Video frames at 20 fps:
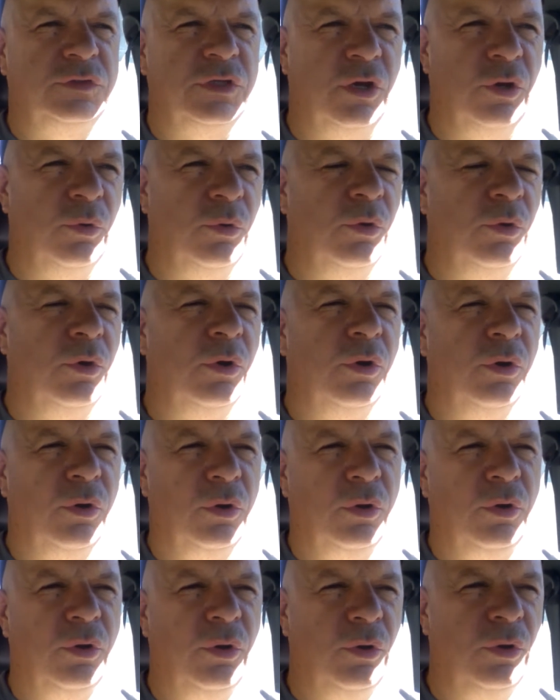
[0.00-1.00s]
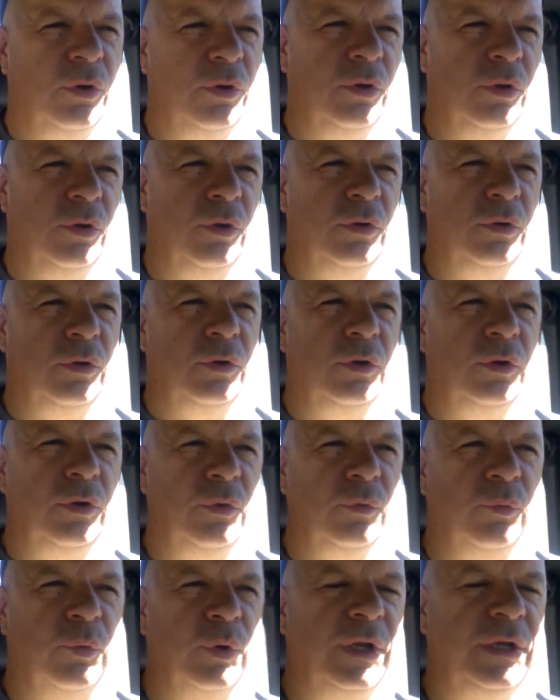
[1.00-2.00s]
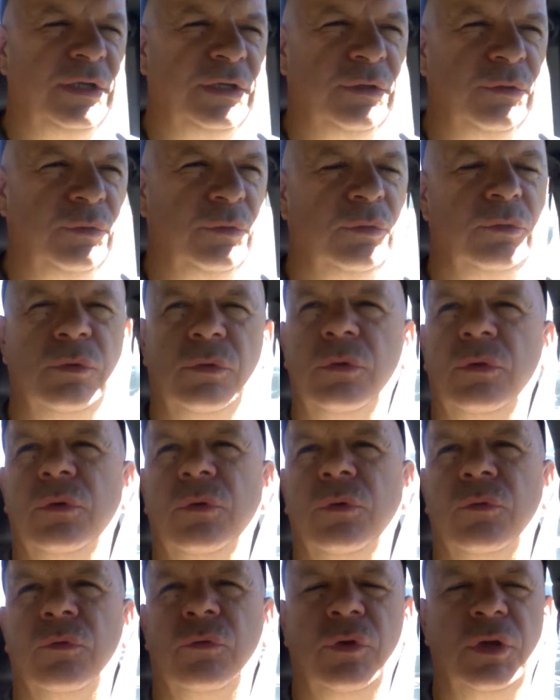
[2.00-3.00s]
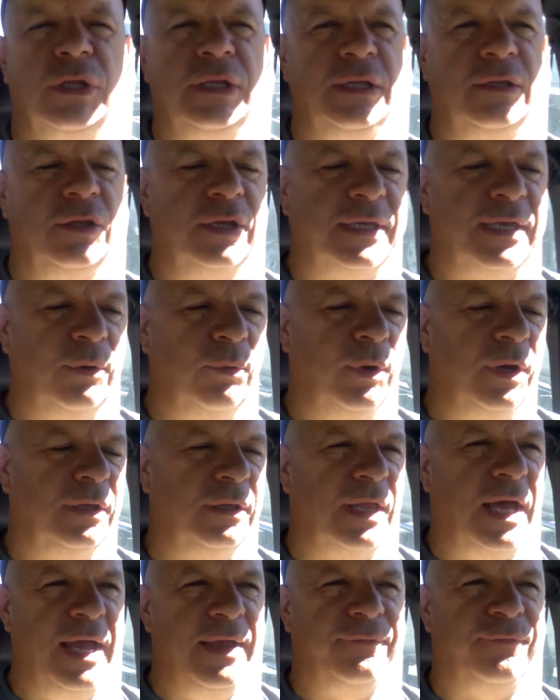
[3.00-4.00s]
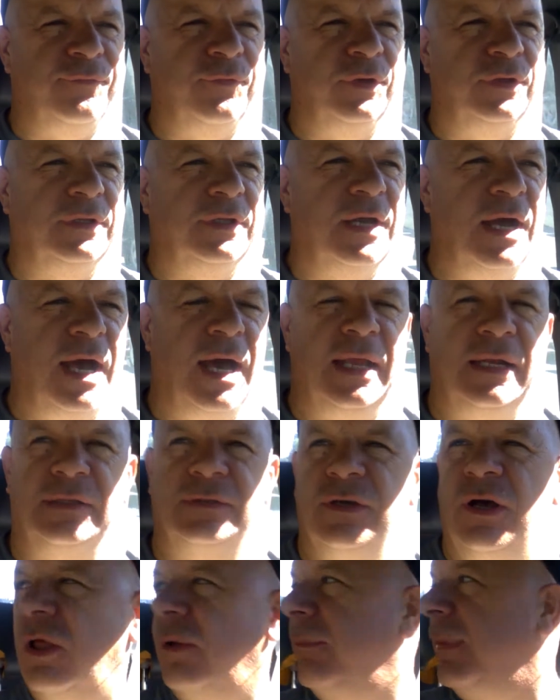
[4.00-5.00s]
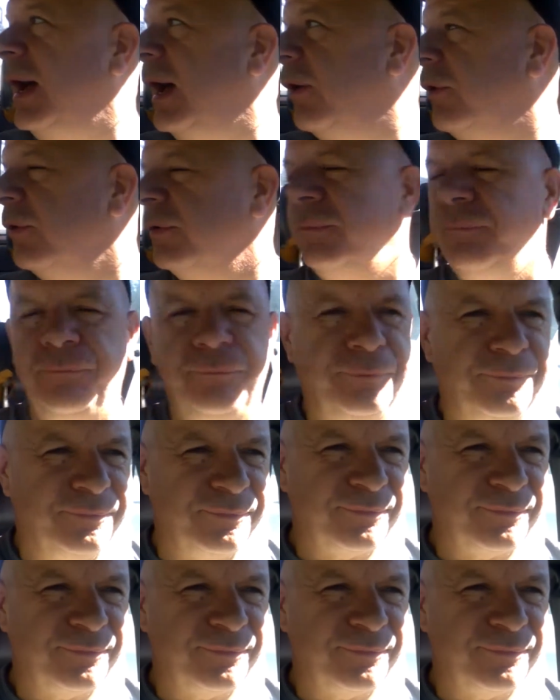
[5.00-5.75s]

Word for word: So when you really look at what life with God is all about,